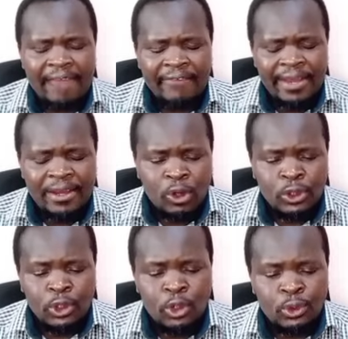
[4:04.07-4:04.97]
then he
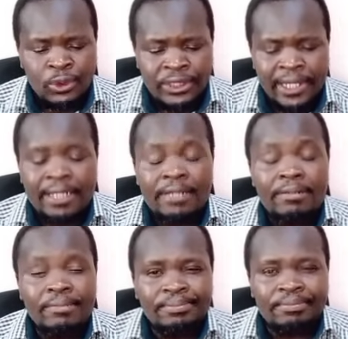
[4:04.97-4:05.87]
goes on to
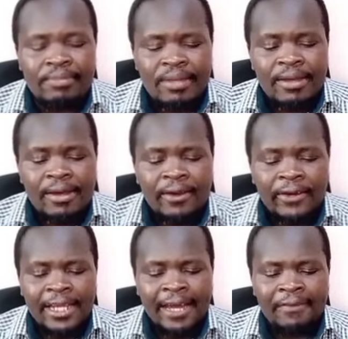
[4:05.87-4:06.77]
say
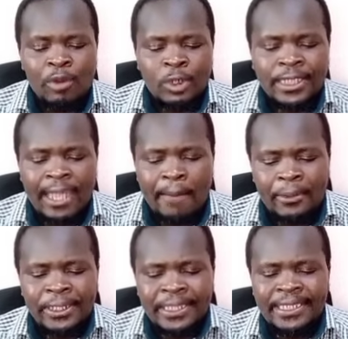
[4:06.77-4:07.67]
Rigathi was
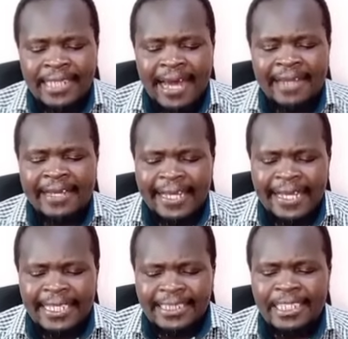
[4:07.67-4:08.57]
appointed and
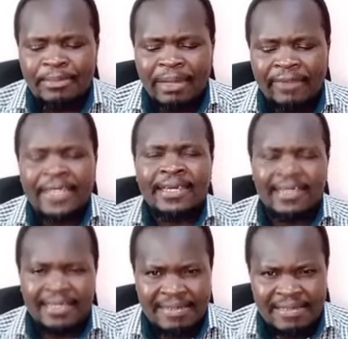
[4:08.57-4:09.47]
elected by the
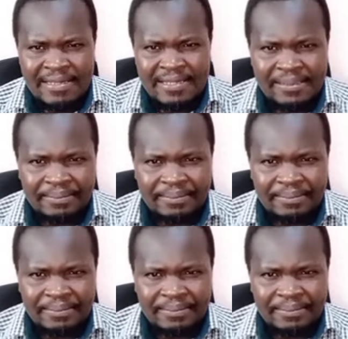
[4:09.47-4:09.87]
Kenyans.